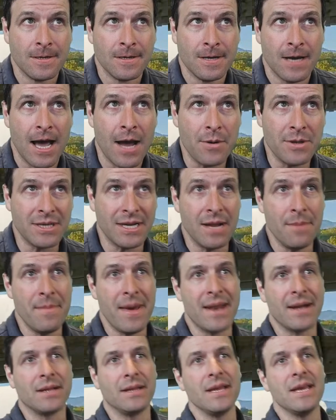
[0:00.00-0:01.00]
I was in a
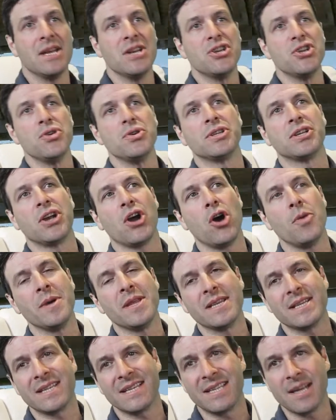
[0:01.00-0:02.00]
medically induced coma.
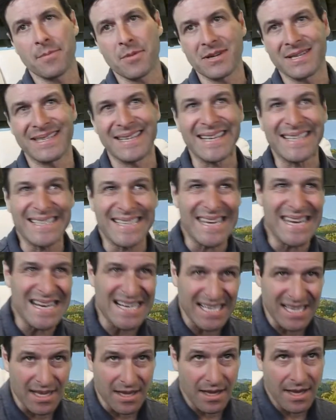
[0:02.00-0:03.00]
This is number 16
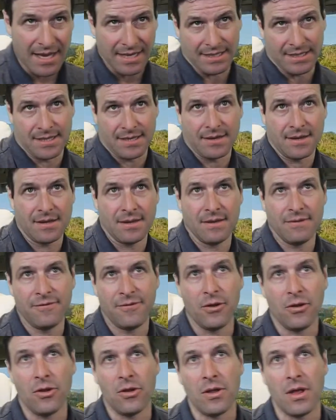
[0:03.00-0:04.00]
on the list.
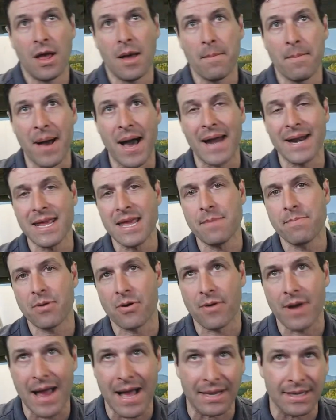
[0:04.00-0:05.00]
Full body
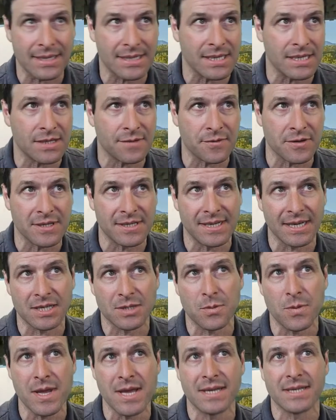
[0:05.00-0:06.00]
paralysis for
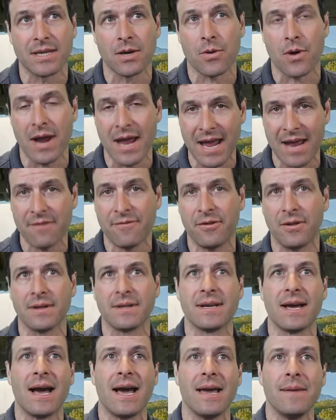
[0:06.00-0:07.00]
6 weeks. There were a handful of
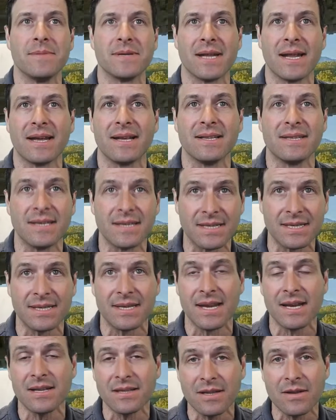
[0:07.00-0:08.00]
times that I could
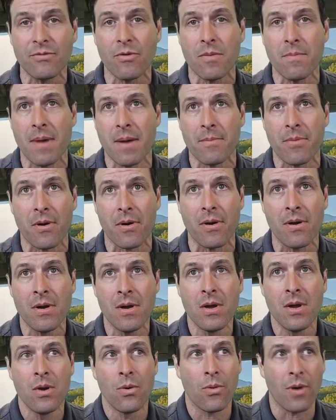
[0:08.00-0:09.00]
distinctly remember
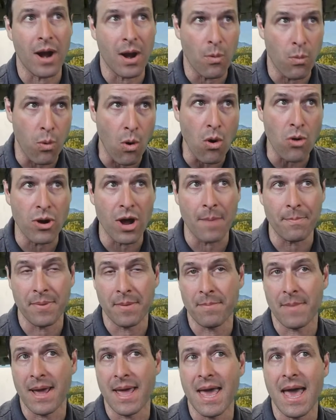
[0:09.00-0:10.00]
where I woke up
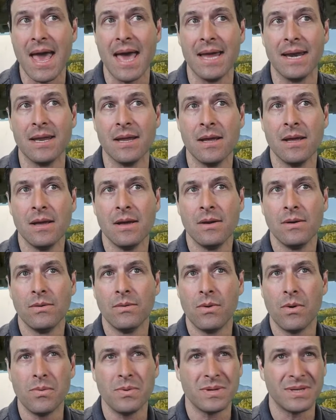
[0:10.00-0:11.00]
in my head.
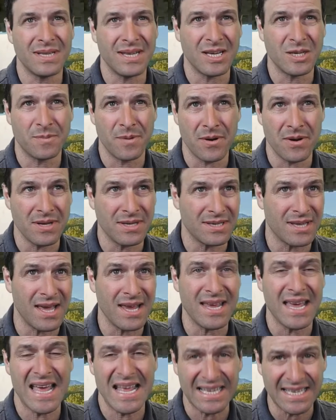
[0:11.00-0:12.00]
What was the experience
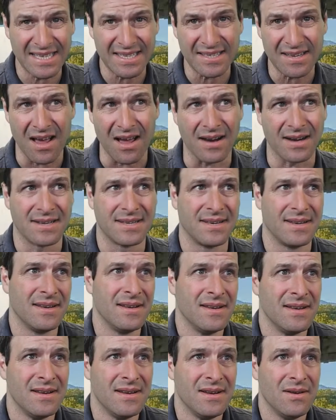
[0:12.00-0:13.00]
like? It sucked.
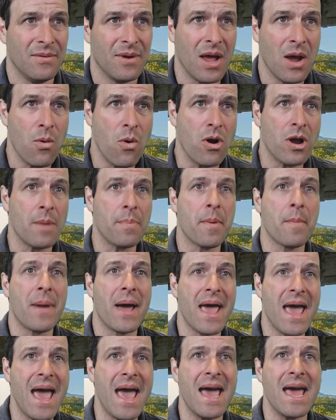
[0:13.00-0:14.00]
When I woke up in my
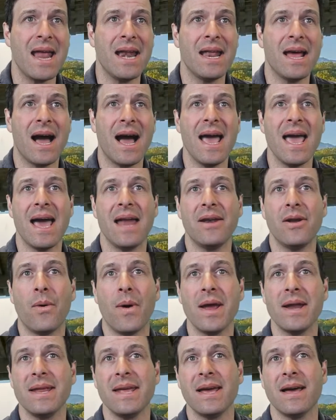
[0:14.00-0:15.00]
head, I had no
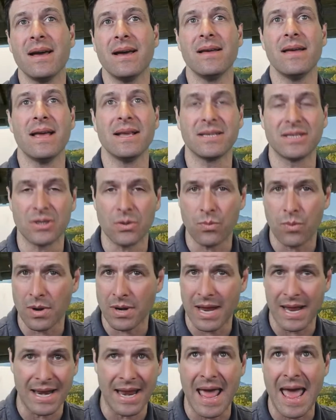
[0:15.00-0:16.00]
idea as to
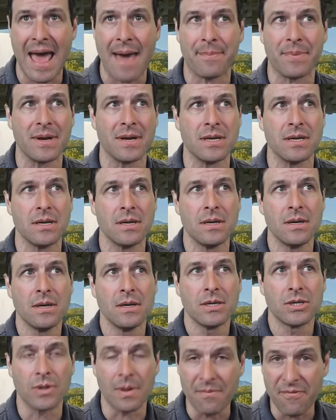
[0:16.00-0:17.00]
what had happened,
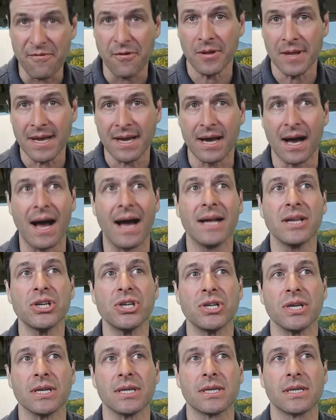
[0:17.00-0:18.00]
so I'm fully
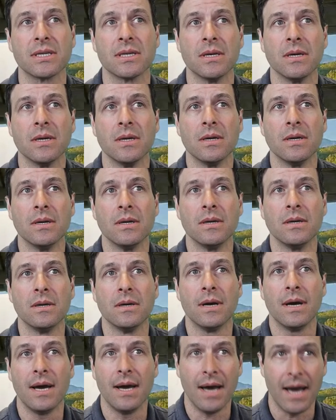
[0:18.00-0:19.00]
conscious.
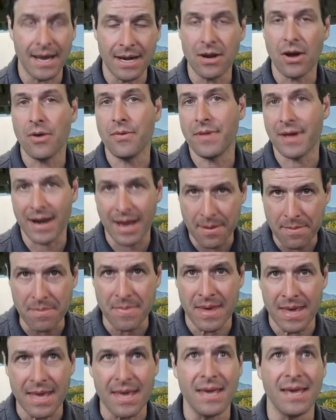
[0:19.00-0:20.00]
I know that I'm
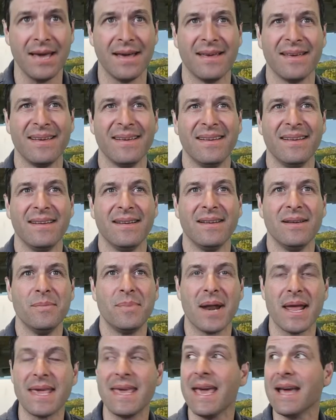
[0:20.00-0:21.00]
me,
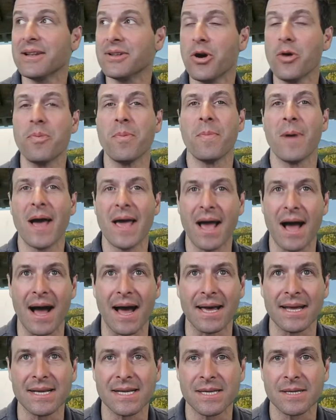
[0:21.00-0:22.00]
but I can't open my
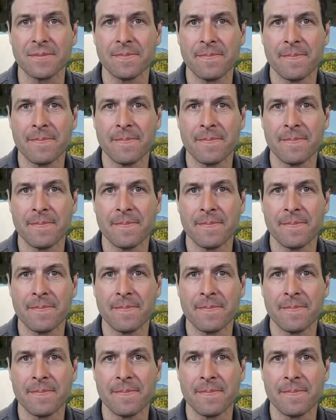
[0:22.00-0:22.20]
eyes.